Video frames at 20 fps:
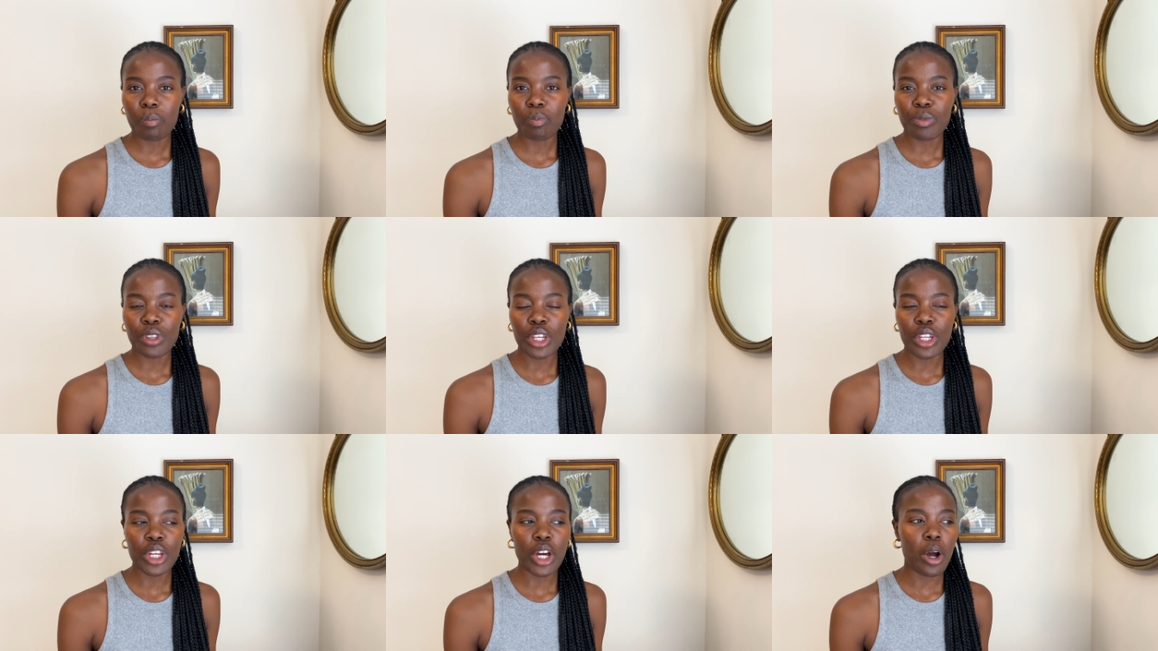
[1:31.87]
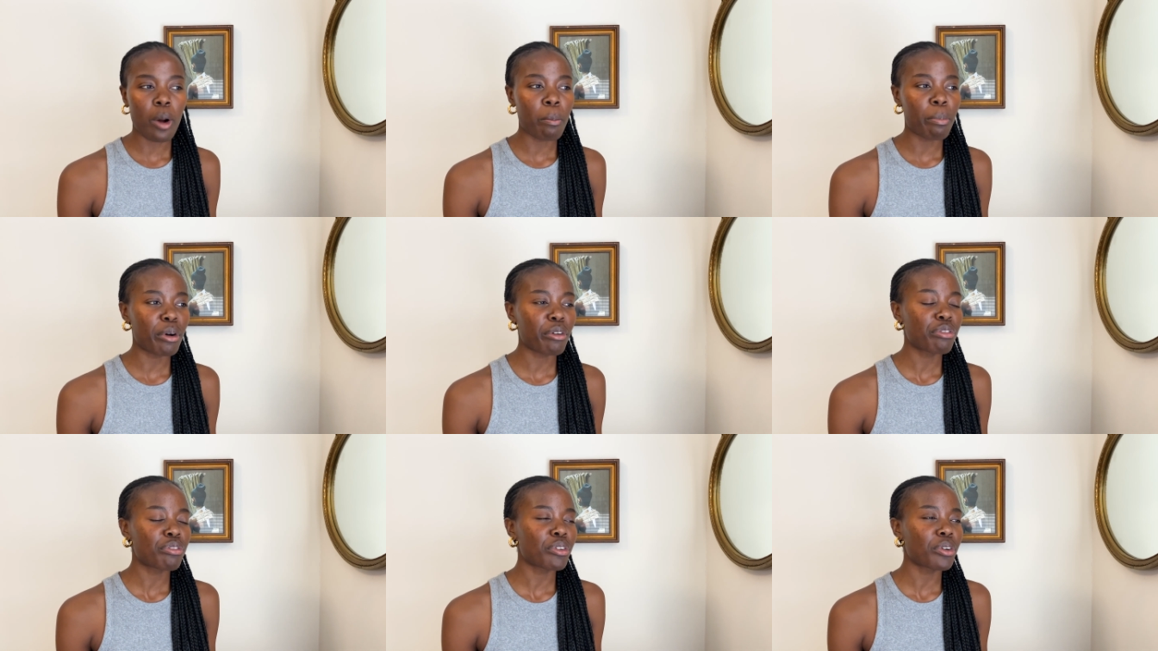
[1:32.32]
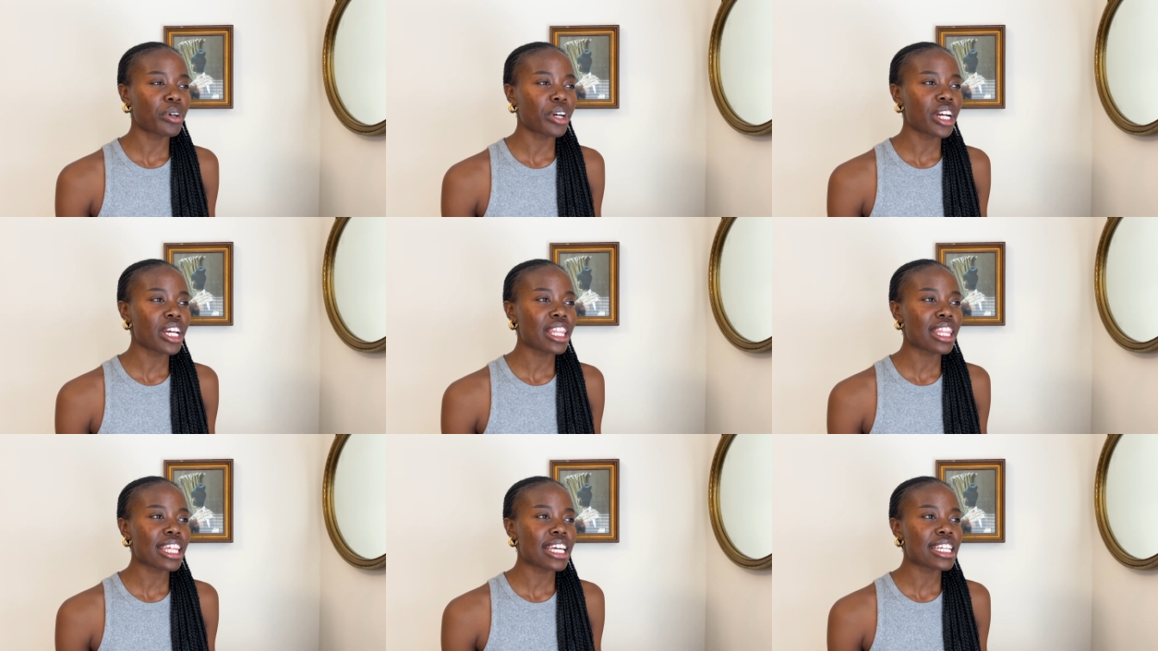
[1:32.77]
you know,
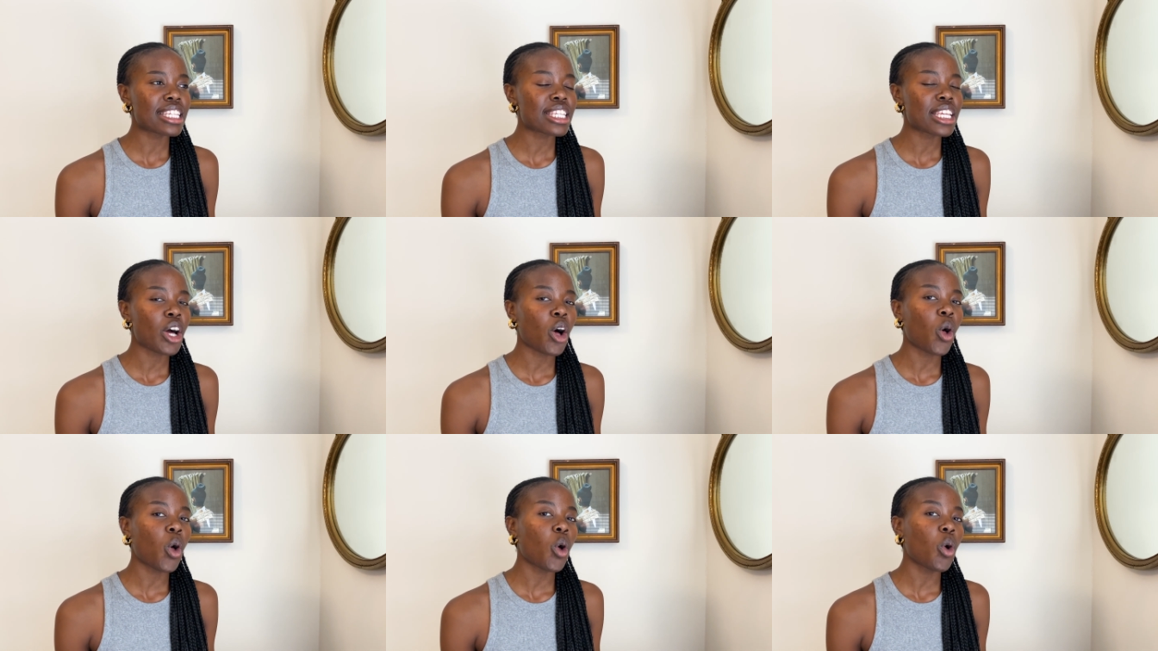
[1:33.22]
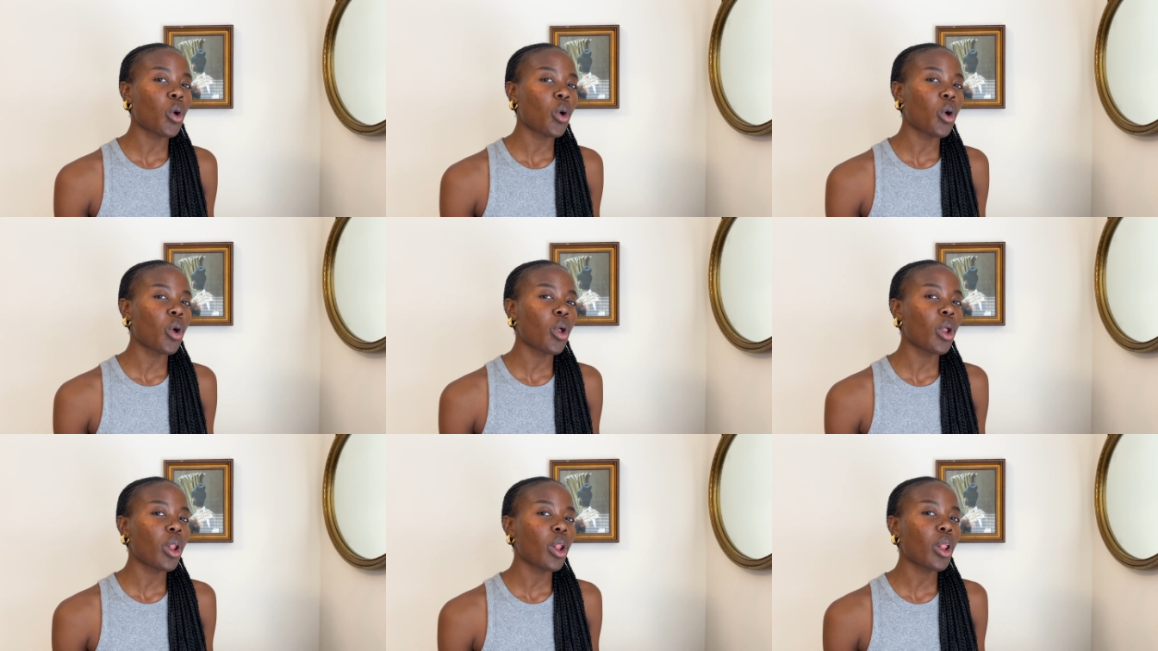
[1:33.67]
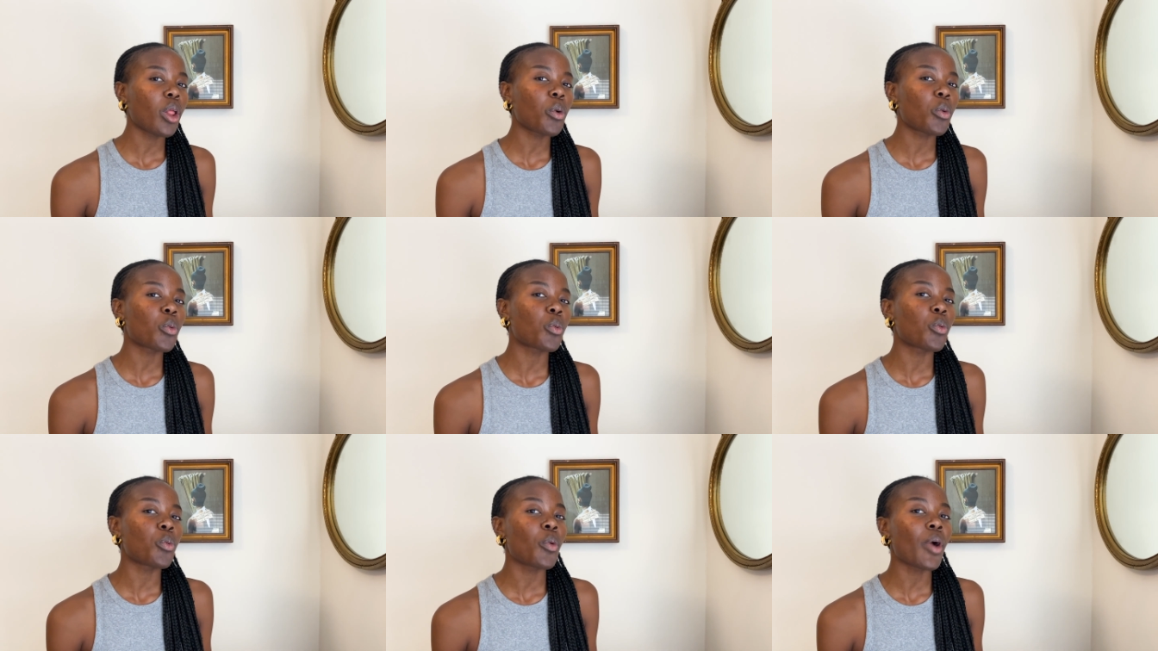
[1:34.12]
before this whole
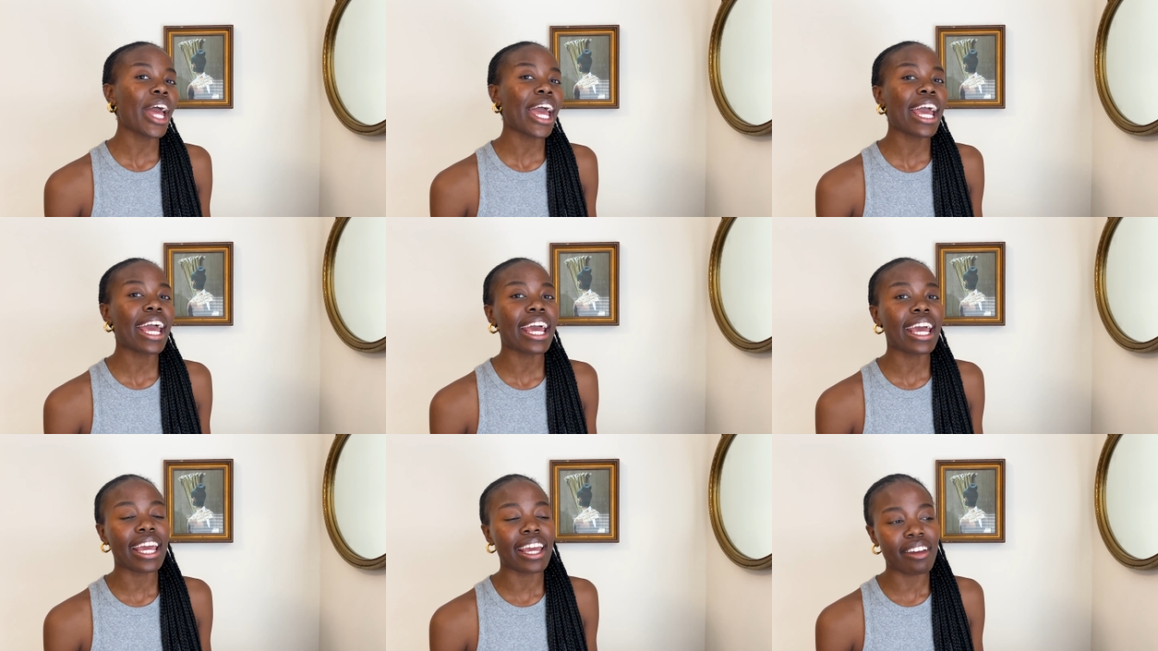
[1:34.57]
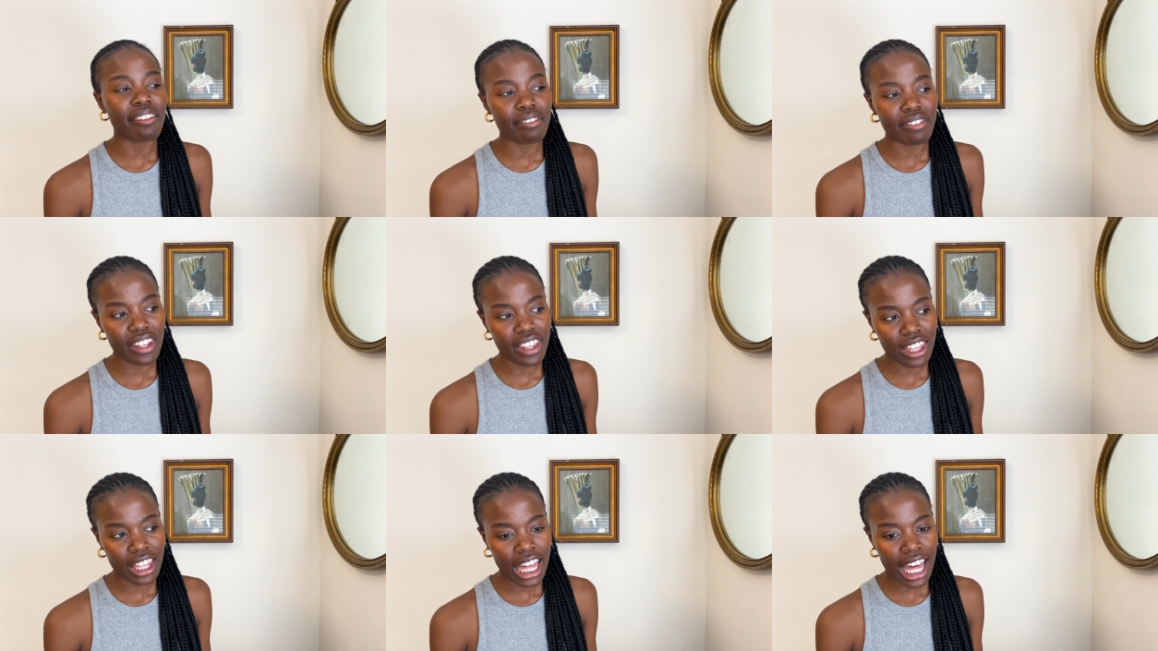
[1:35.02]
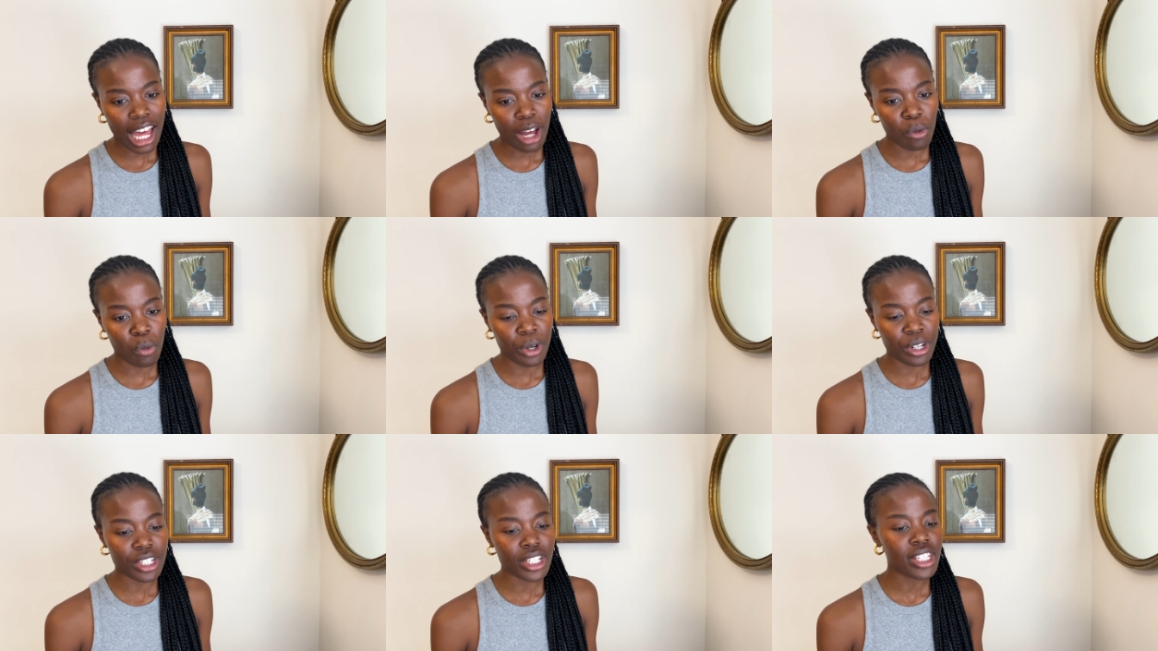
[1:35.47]
wave
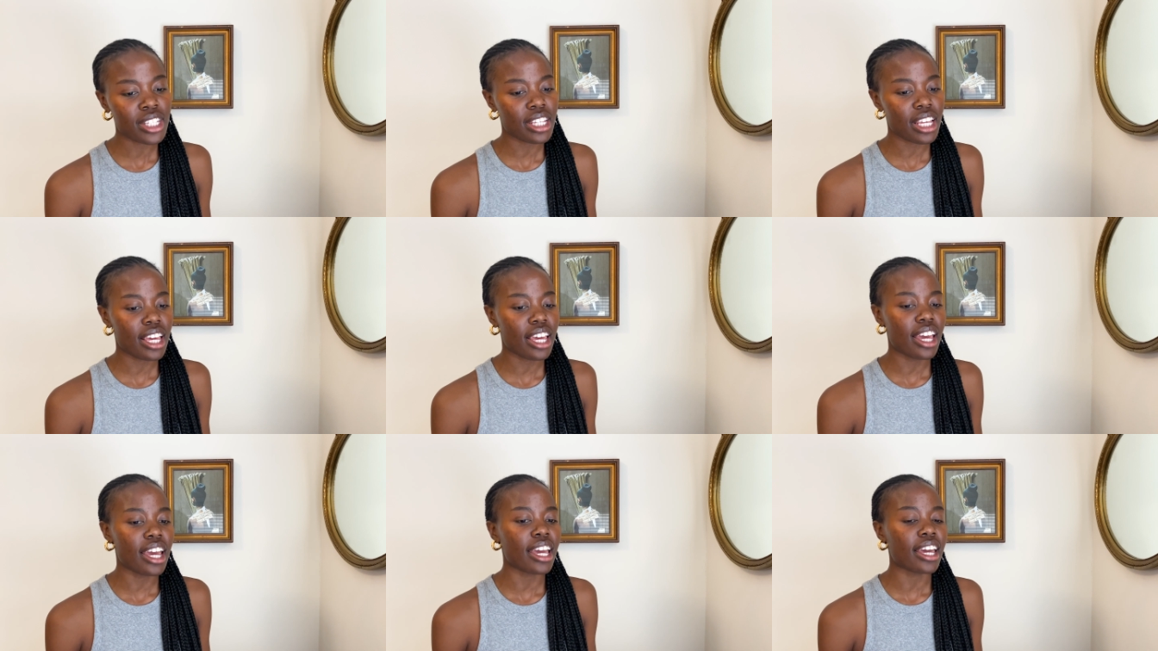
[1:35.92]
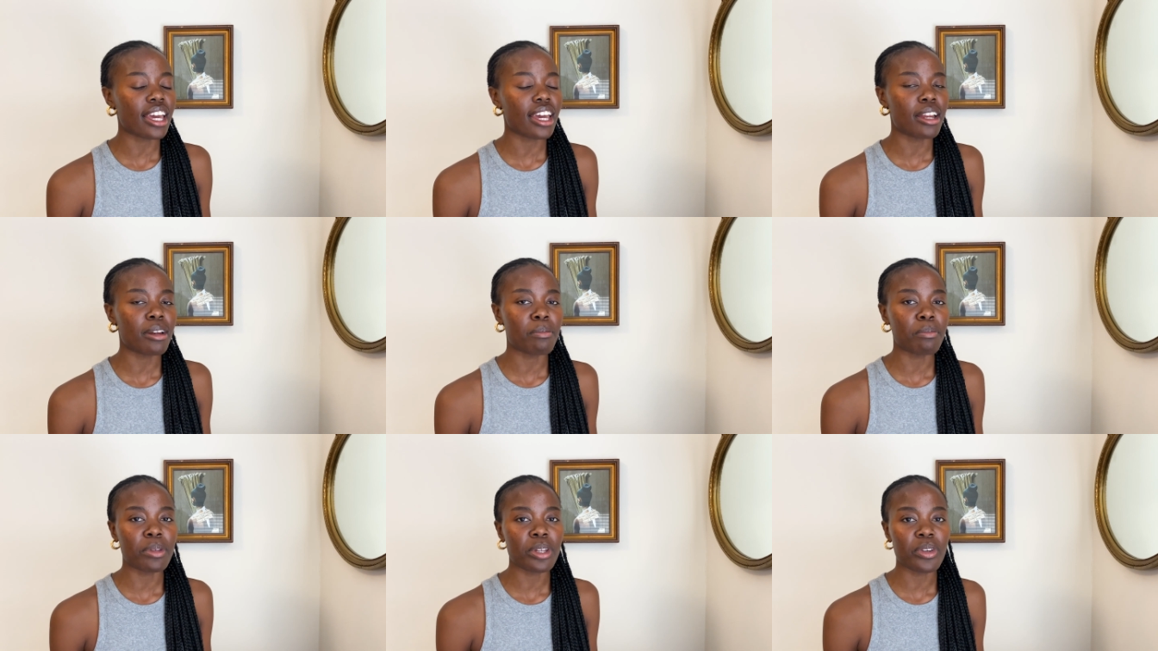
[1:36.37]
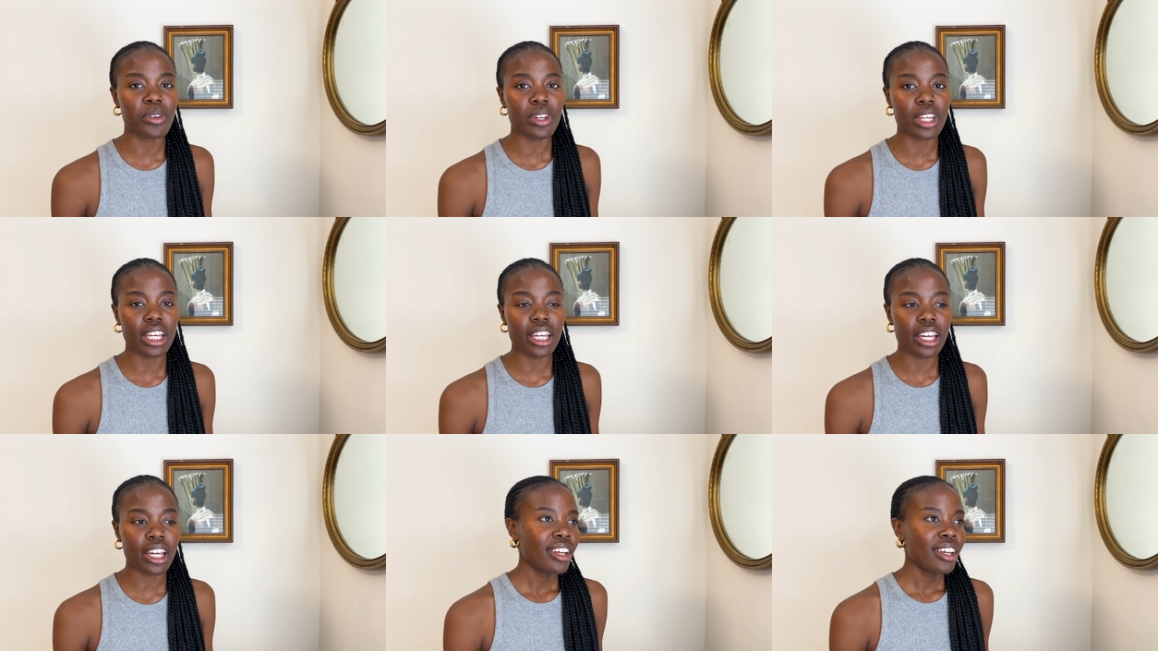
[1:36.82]
that we're seeing in
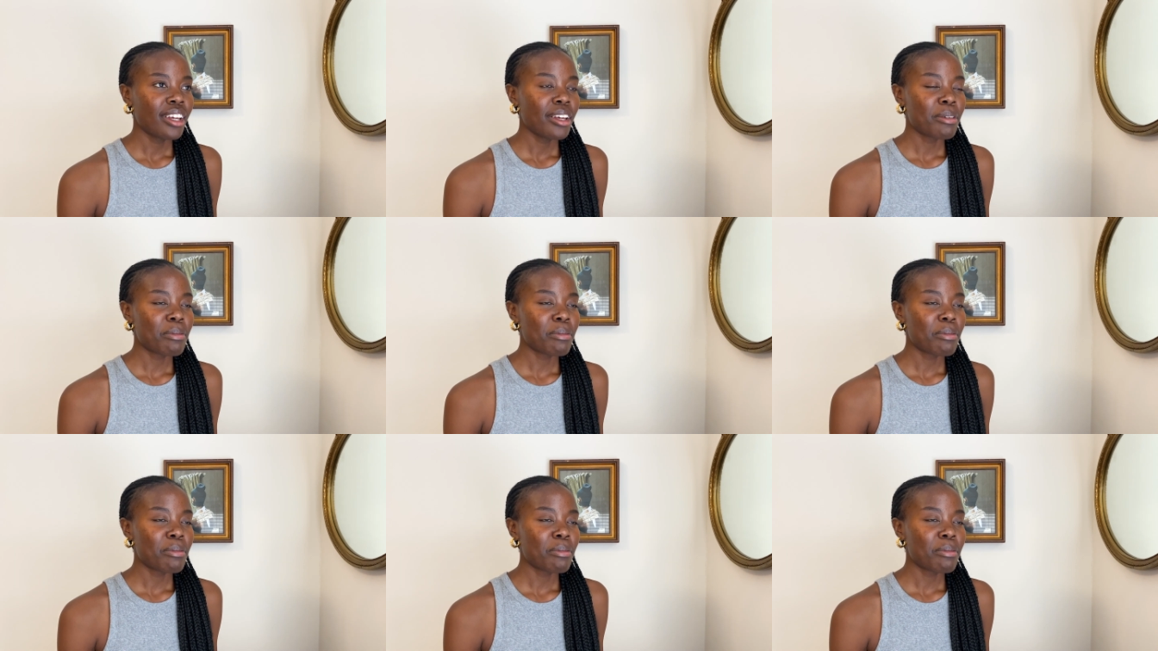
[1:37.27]
beauty.